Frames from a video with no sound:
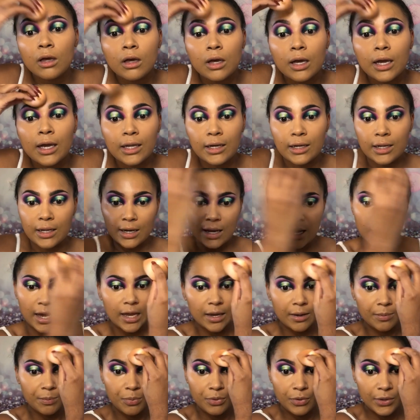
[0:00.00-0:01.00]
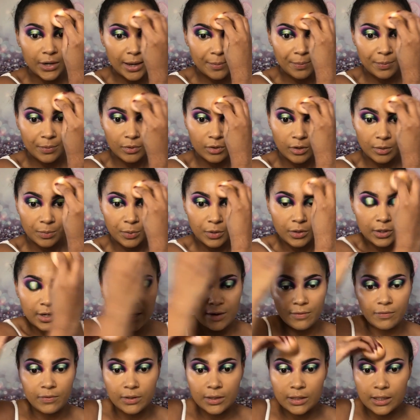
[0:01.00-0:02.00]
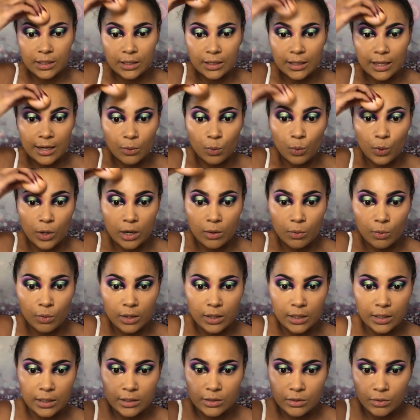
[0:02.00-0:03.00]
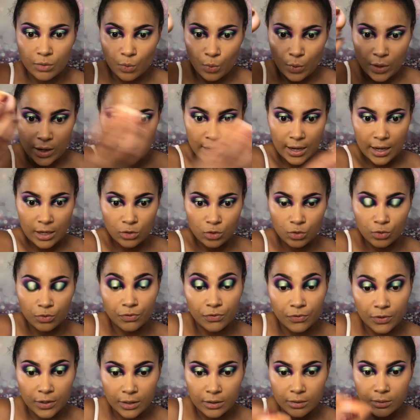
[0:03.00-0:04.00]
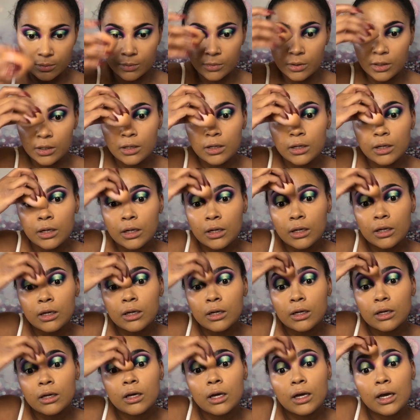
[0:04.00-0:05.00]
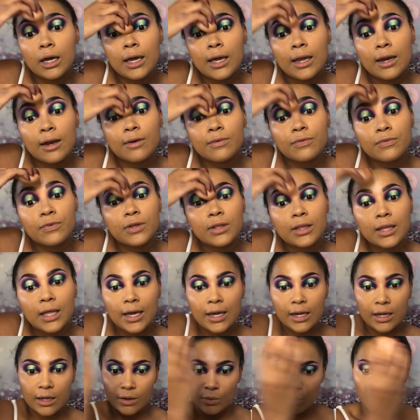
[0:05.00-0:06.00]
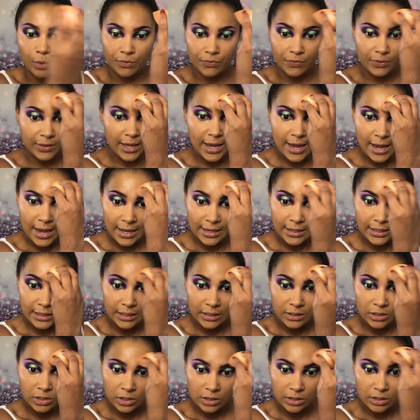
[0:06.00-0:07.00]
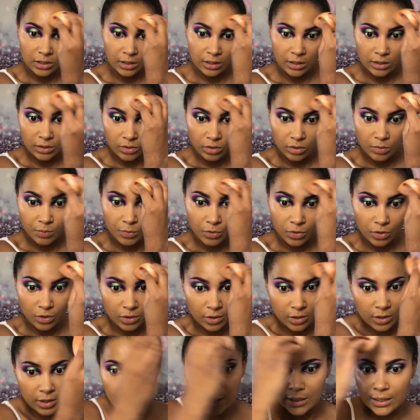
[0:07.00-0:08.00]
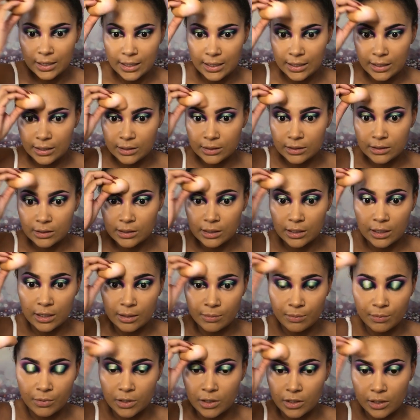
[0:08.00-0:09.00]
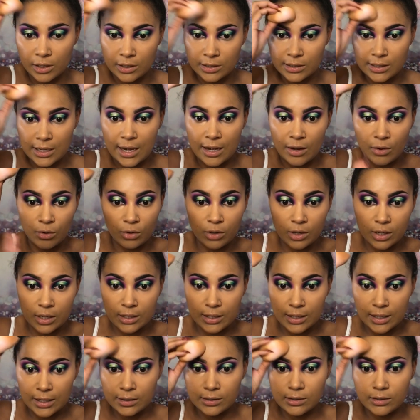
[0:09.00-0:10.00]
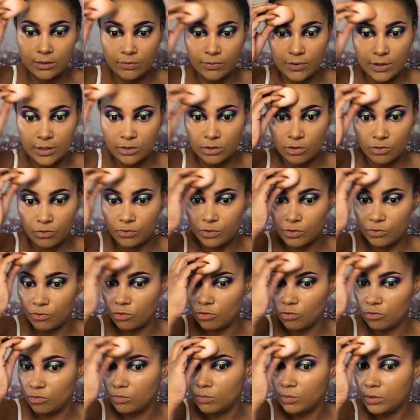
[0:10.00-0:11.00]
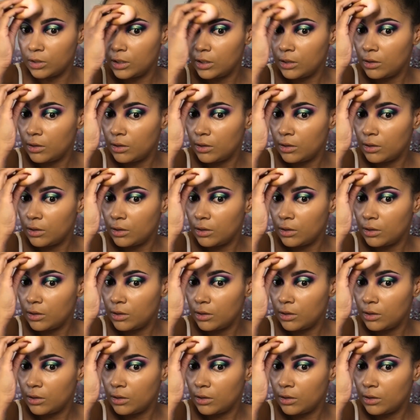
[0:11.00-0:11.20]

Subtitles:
And then I prep or put everything like where I want it when I do film. And I feel like with that, it's just gonna look more organized, because I organized the rest of the room,